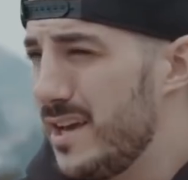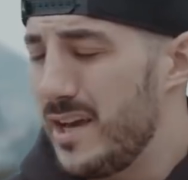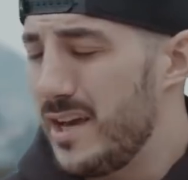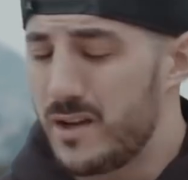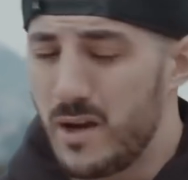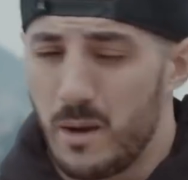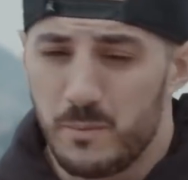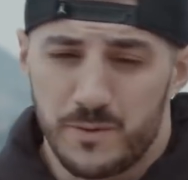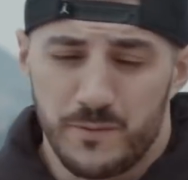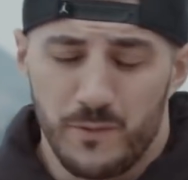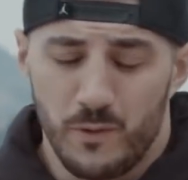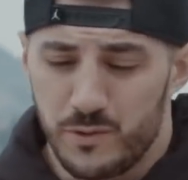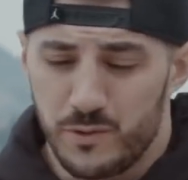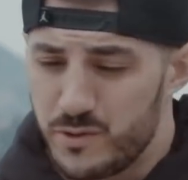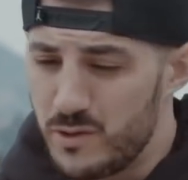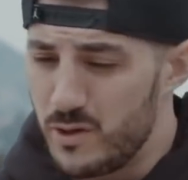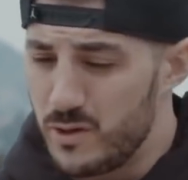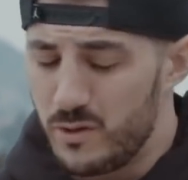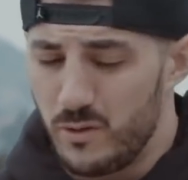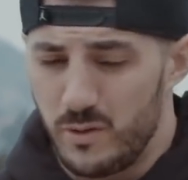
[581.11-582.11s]
it comes full
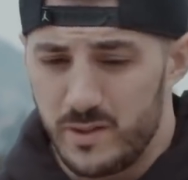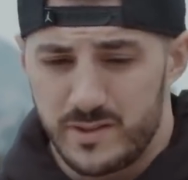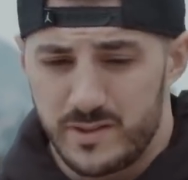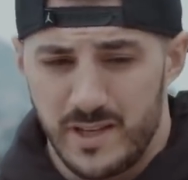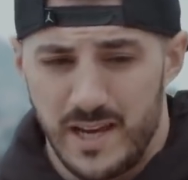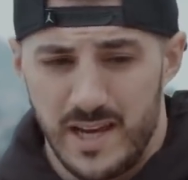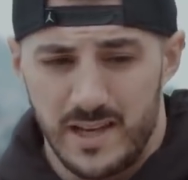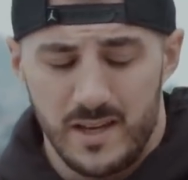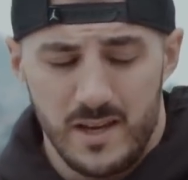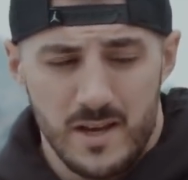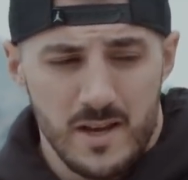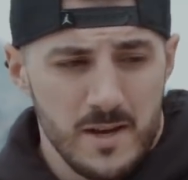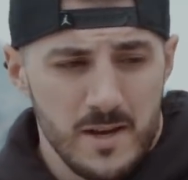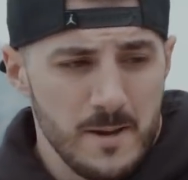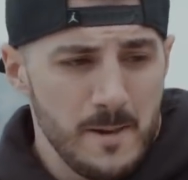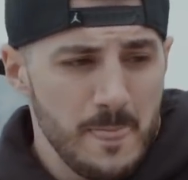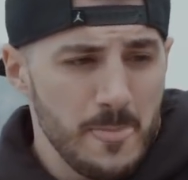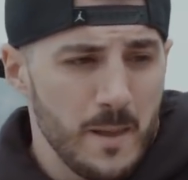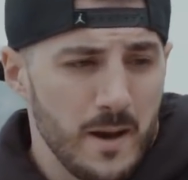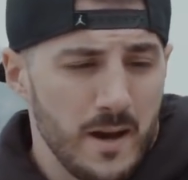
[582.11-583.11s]
circle. It's like
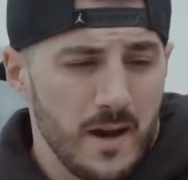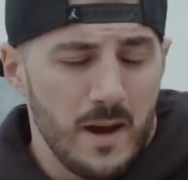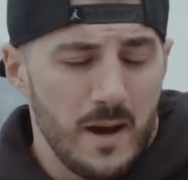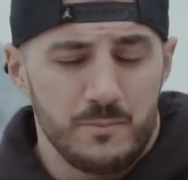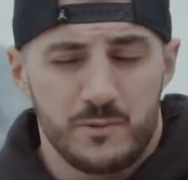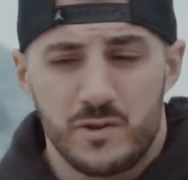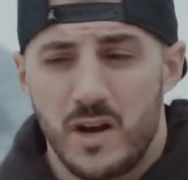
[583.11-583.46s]
I'm